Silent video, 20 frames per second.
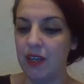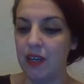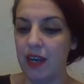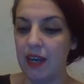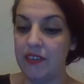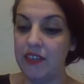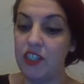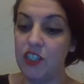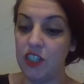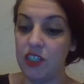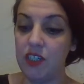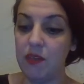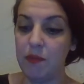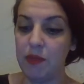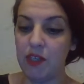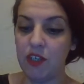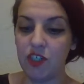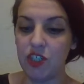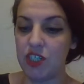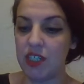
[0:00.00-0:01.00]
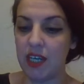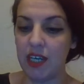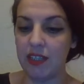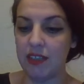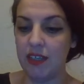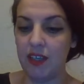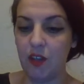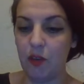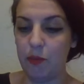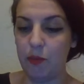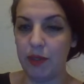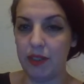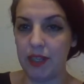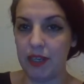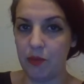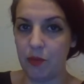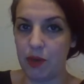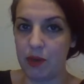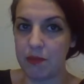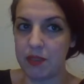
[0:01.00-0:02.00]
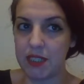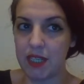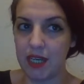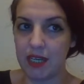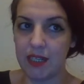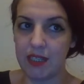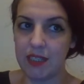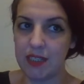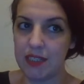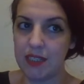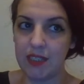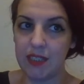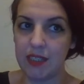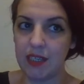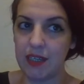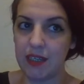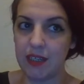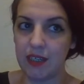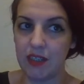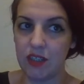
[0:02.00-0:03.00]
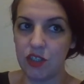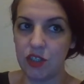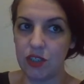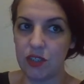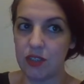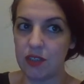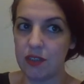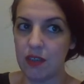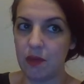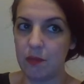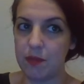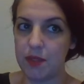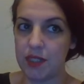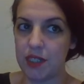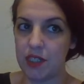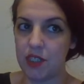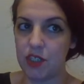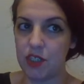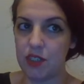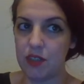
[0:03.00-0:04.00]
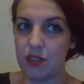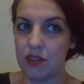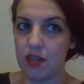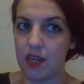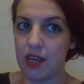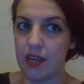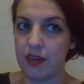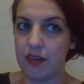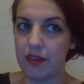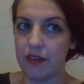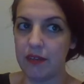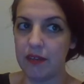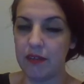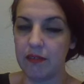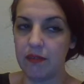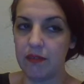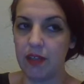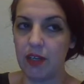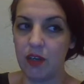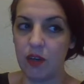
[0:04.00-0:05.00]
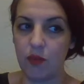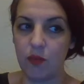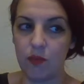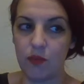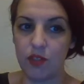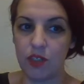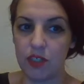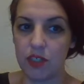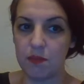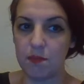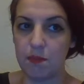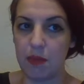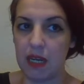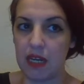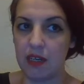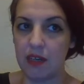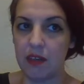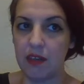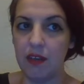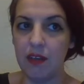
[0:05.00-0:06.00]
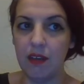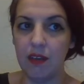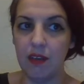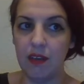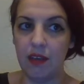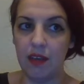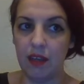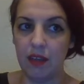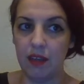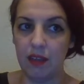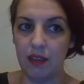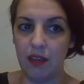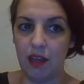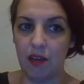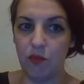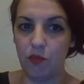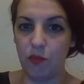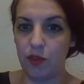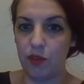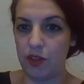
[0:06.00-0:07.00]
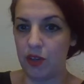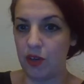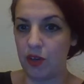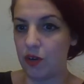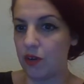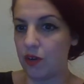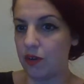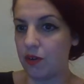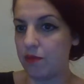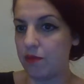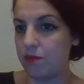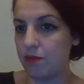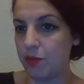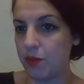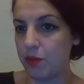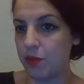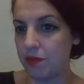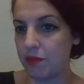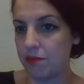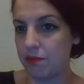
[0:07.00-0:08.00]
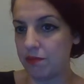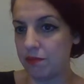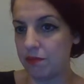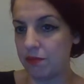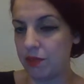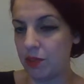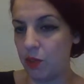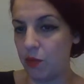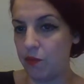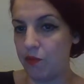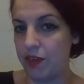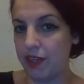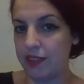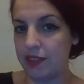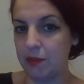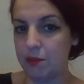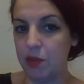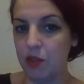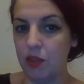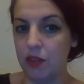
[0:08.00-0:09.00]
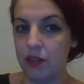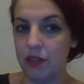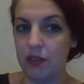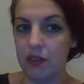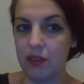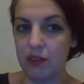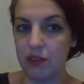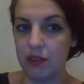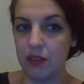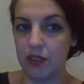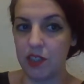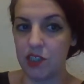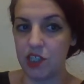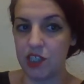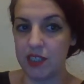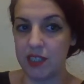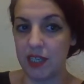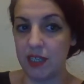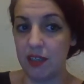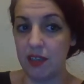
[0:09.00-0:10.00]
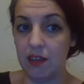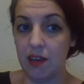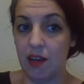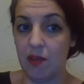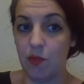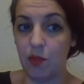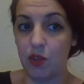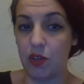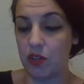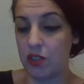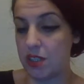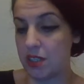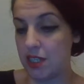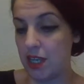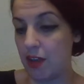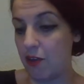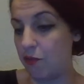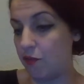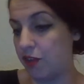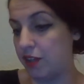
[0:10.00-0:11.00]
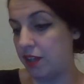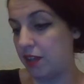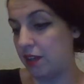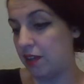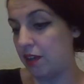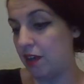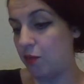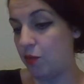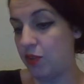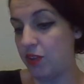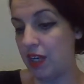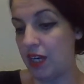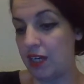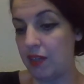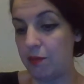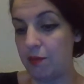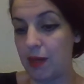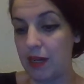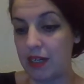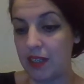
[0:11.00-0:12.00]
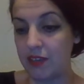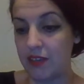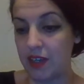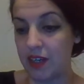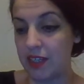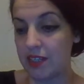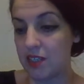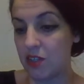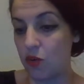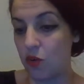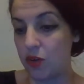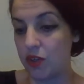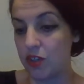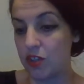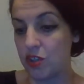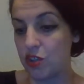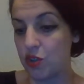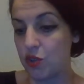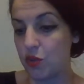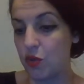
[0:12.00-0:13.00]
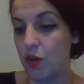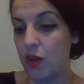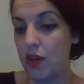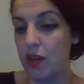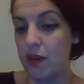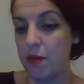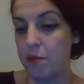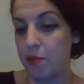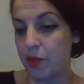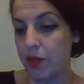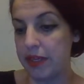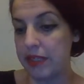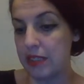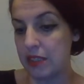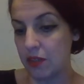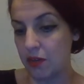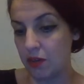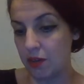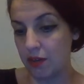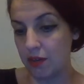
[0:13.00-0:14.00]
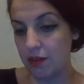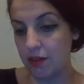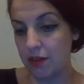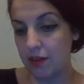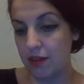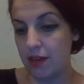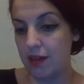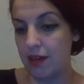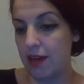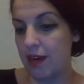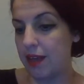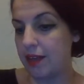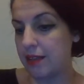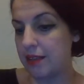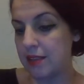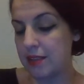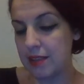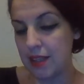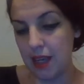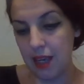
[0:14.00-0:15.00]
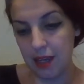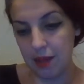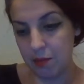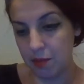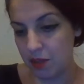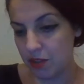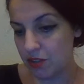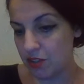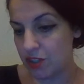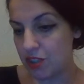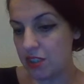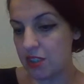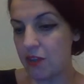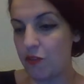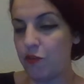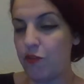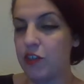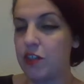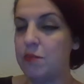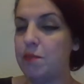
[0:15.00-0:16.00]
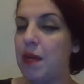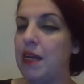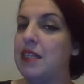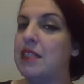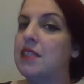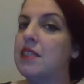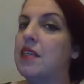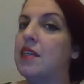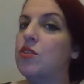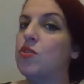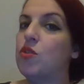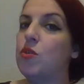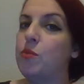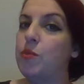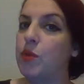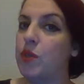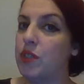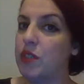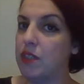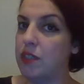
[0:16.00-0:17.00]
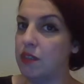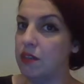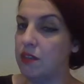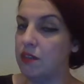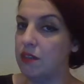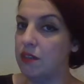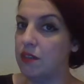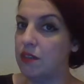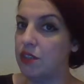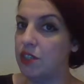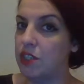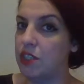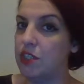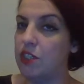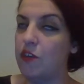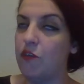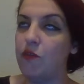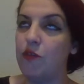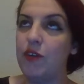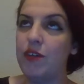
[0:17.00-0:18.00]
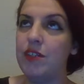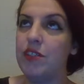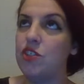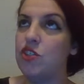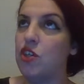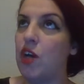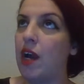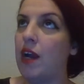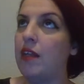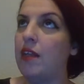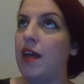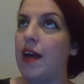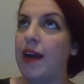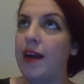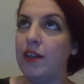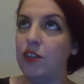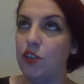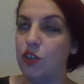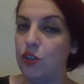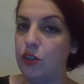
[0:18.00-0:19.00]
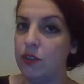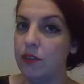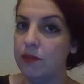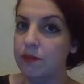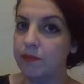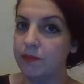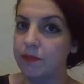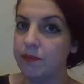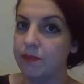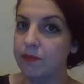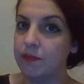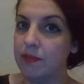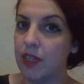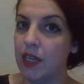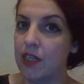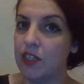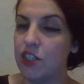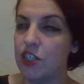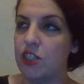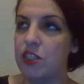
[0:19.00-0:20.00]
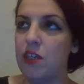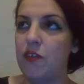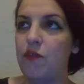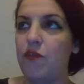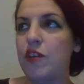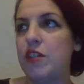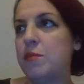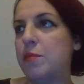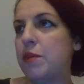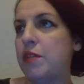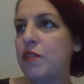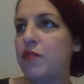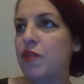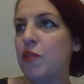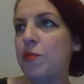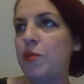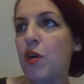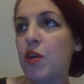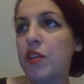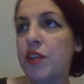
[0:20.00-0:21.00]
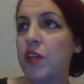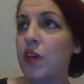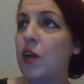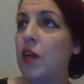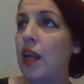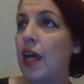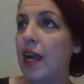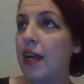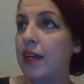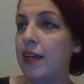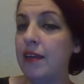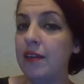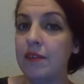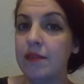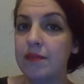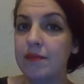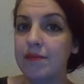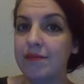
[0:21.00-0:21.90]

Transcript: I think she did because she can't help it. Like, what I'm saying is just like, it's just obsession and, just being in love with your victimhood. And she's in love with herself and in love with anybody that is going to praise her. Like I said, because she's the first bisexual person. She's the first child actor. She's the first person from North Carolina.